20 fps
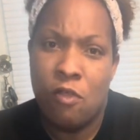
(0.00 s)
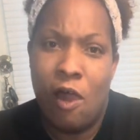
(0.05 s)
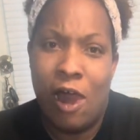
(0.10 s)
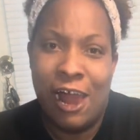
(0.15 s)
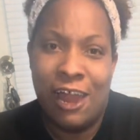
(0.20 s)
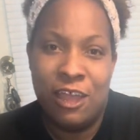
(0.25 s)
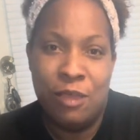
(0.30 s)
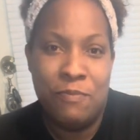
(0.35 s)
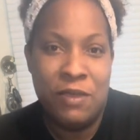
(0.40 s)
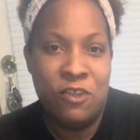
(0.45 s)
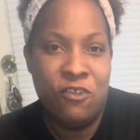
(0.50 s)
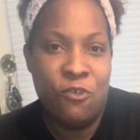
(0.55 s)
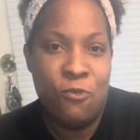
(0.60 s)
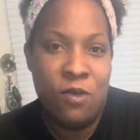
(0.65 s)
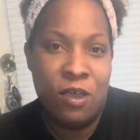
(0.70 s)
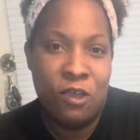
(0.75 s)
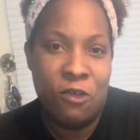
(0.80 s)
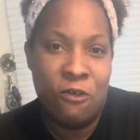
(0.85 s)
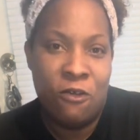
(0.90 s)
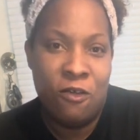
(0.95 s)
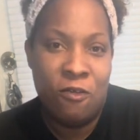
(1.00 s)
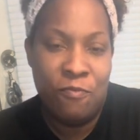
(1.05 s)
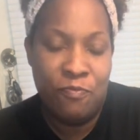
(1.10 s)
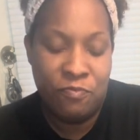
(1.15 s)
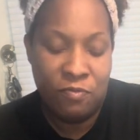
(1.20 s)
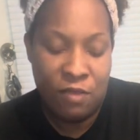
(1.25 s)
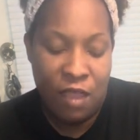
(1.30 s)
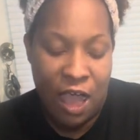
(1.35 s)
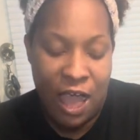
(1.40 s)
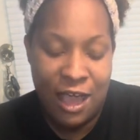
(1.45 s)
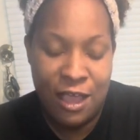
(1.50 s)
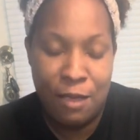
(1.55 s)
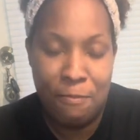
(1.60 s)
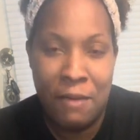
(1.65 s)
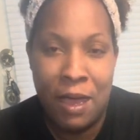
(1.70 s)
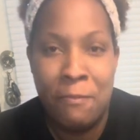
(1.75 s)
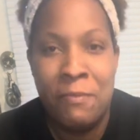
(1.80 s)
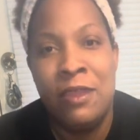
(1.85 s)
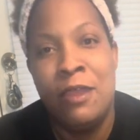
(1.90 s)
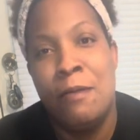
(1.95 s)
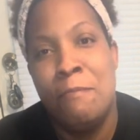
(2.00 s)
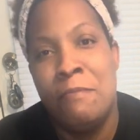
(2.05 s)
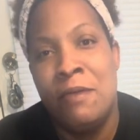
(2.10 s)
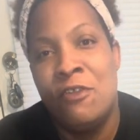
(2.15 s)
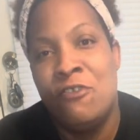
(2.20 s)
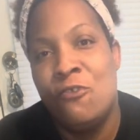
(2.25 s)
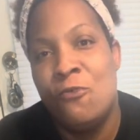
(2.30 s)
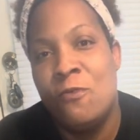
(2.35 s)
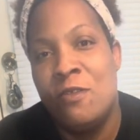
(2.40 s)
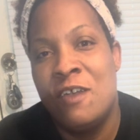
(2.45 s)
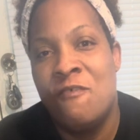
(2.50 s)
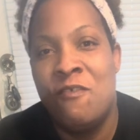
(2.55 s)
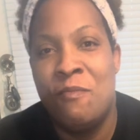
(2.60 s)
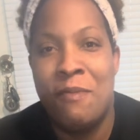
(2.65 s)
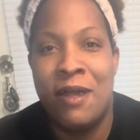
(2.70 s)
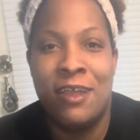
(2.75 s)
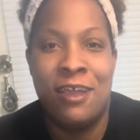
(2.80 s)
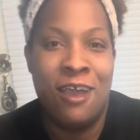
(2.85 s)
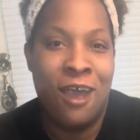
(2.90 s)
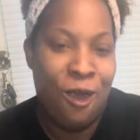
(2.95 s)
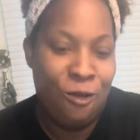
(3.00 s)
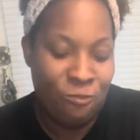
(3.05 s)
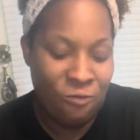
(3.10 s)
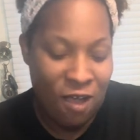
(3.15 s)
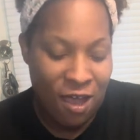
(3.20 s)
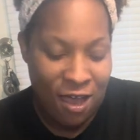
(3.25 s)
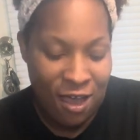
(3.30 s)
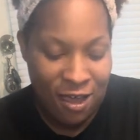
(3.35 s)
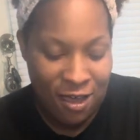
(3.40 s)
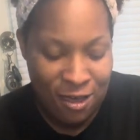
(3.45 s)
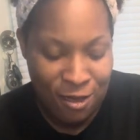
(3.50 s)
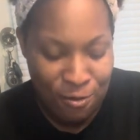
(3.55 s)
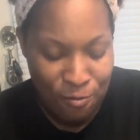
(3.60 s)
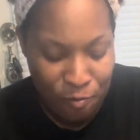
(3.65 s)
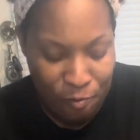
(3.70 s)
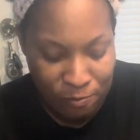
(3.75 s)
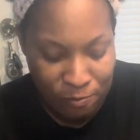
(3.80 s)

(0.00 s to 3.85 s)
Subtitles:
you been doing, girl? How your mom and them been doing? Everybody all right?